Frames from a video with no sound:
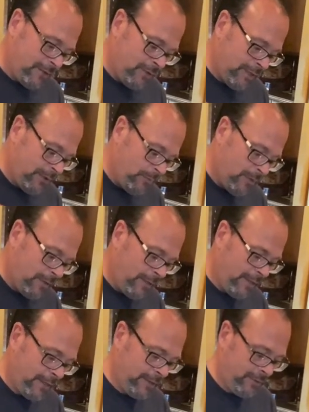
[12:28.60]
cooking word I
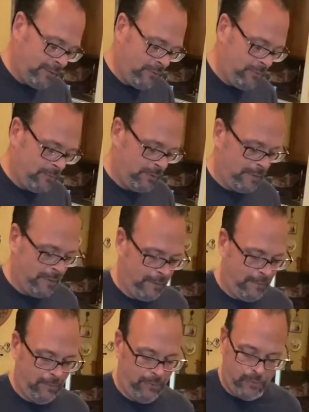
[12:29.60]
like to use?
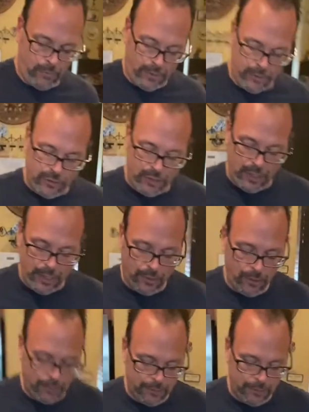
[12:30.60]
It's to congeal.